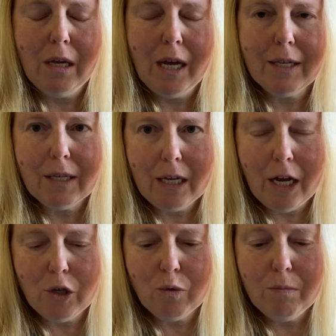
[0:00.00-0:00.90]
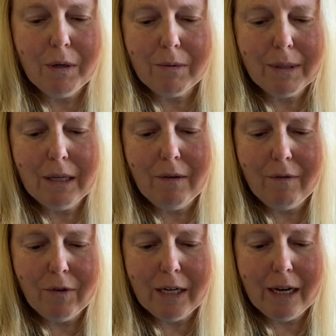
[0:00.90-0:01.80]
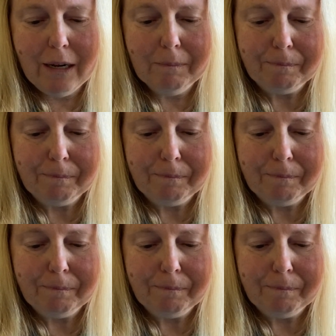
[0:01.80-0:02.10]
as a casual, but I was there every day.